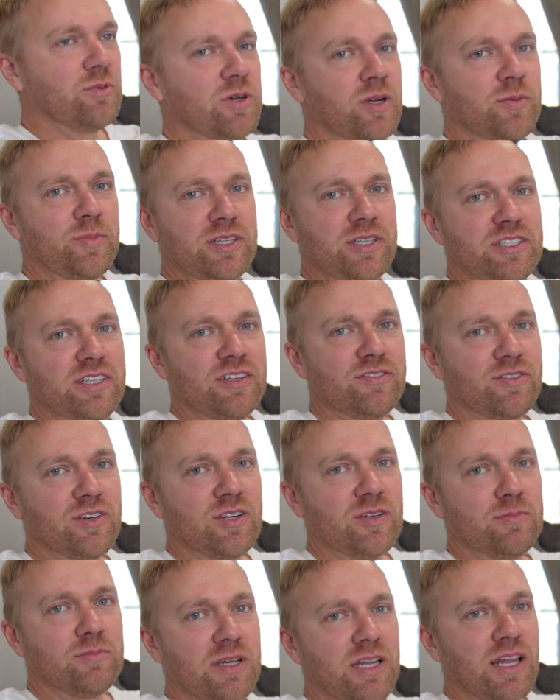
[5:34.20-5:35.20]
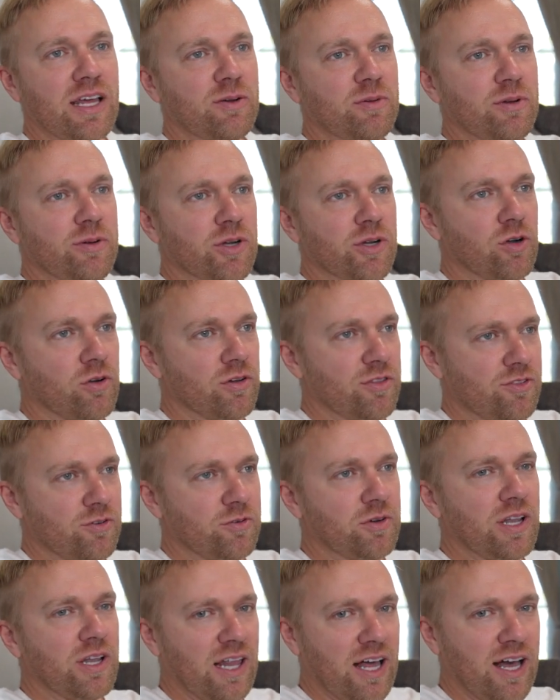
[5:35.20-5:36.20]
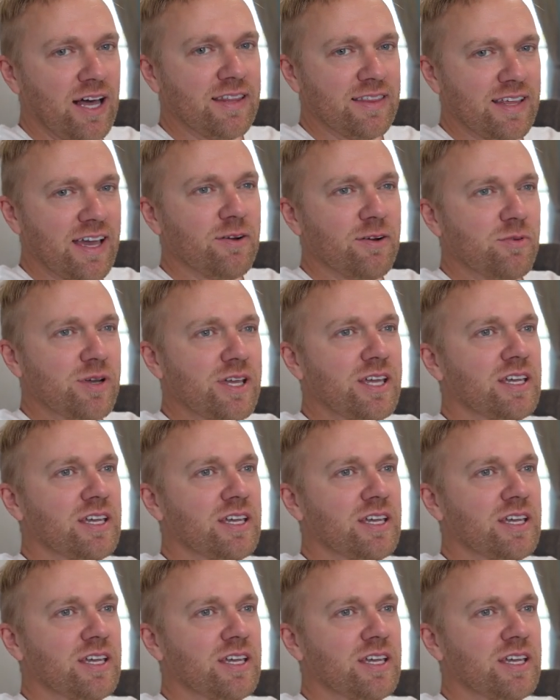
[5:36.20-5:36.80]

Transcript: would have been different, but like we were going through a lot that a week.